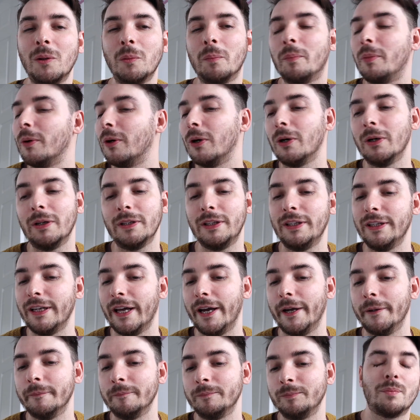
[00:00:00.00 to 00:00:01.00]
But you
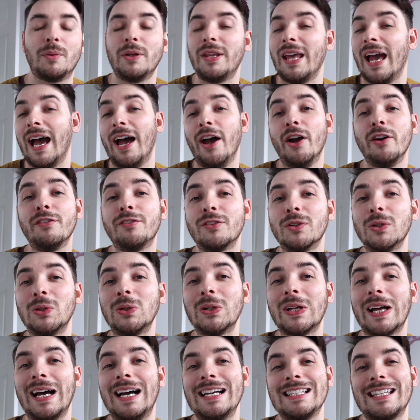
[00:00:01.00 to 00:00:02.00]
know, yeah, overall
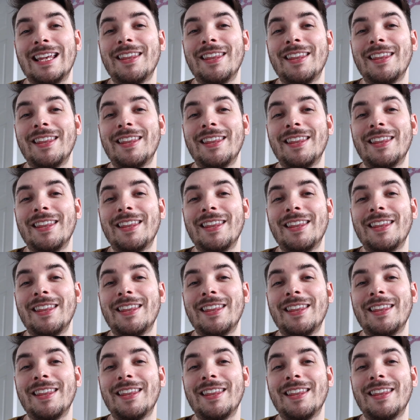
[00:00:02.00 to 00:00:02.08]
guys,